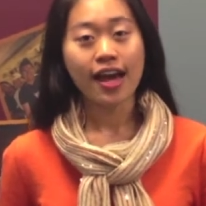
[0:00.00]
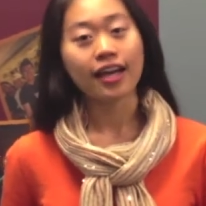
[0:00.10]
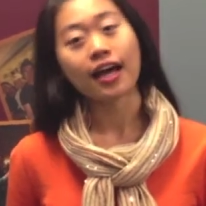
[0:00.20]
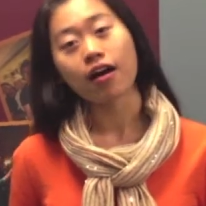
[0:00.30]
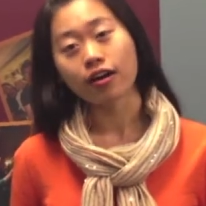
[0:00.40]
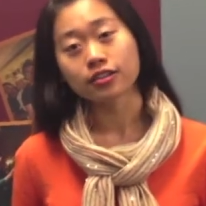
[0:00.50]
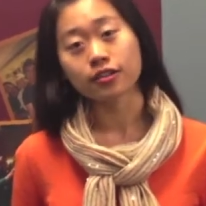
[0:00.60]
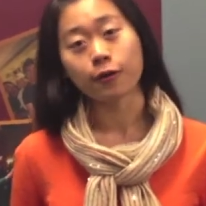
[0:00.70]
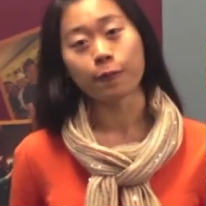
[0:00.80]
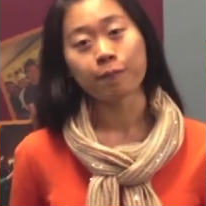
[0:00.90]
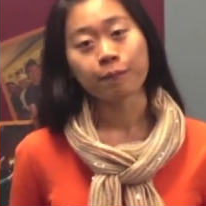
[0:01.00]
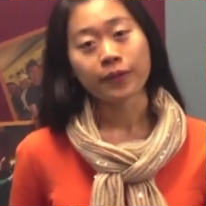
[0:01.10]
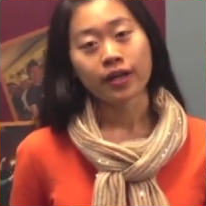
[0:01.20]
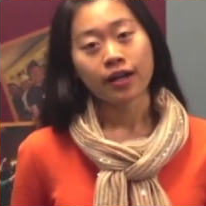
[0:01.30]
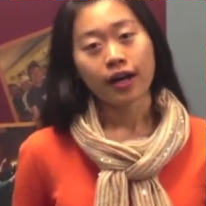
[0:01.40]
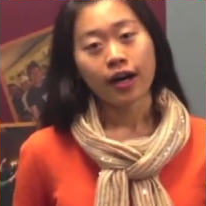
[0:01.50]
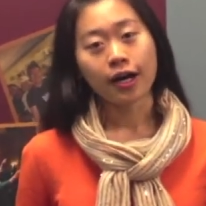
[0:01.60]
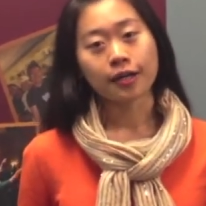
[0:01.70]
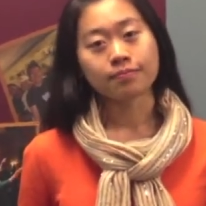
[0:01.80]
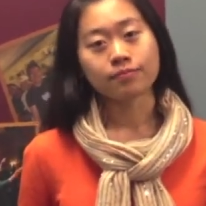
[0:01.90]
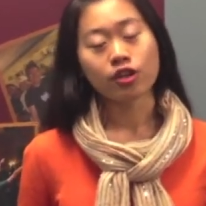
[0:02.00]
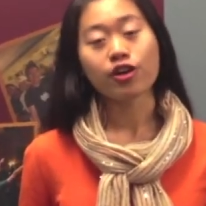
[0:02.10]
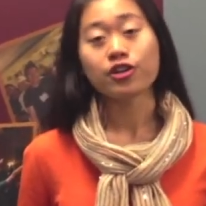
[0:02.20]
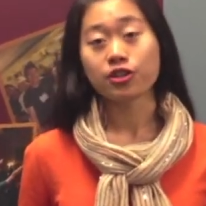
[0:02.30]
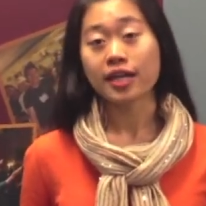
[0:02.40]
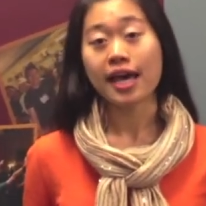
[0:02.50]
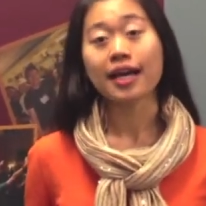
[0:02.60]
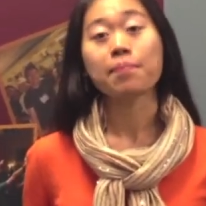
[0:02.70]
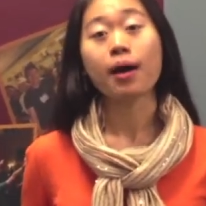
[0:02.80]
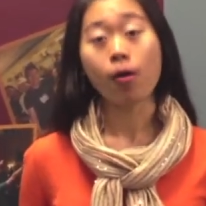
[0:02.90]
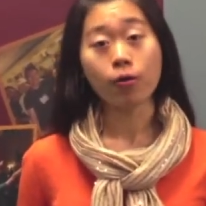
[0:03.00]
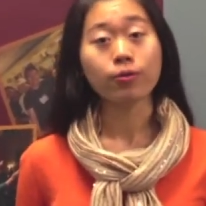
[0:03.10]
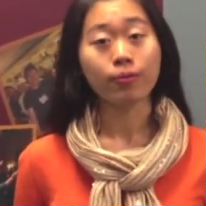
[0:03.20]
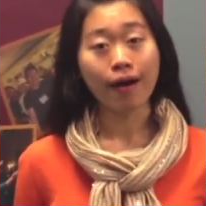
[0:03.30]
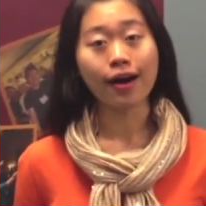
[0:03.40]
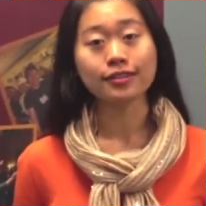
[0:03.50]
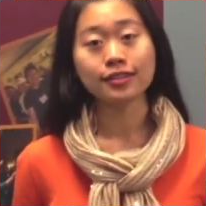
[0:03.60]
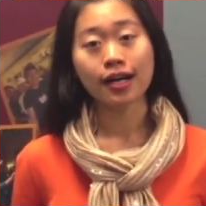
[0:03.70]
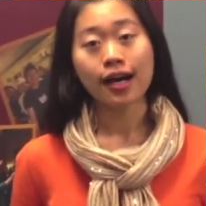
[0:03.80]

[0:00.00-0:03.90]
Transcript: And I also learned to take up my own cross.